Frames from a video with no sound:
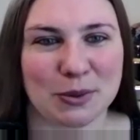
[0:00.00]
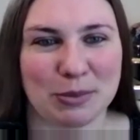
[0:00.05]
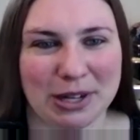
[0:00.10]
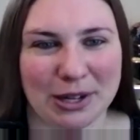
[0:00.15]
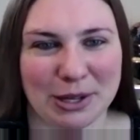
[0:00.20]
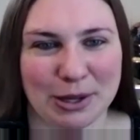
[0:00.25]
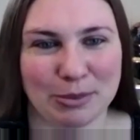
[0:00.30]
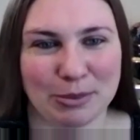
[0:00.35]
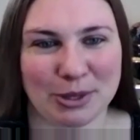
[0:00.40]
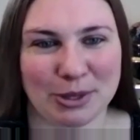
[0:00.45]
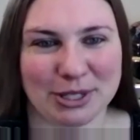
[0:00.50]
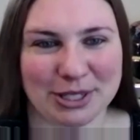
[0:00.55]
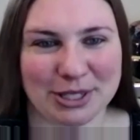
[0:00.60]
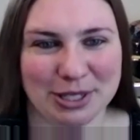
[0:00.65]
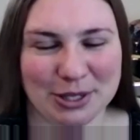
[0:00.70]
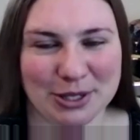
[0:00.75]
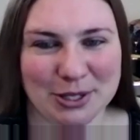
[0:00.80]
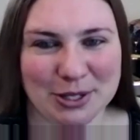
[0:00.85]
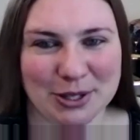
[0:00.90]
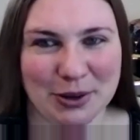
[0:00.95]
social media
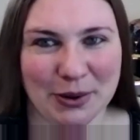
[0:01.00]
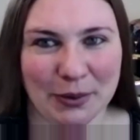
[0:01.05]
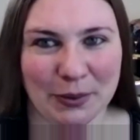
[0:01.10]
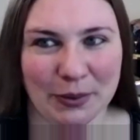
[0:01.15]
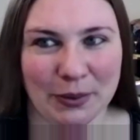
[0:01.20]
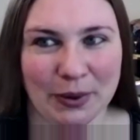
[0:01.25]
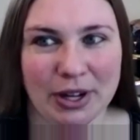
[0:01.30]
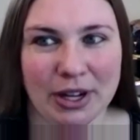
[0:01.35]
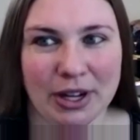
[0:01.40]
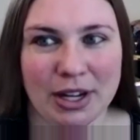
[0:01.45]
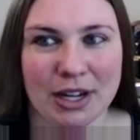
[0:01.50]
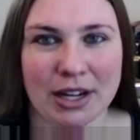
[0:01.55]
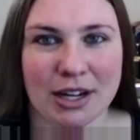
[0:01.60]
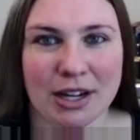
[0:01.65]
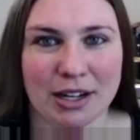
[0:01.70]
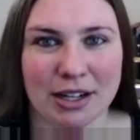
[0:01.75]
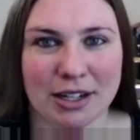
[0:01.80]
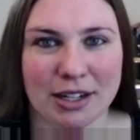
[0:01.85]
person, so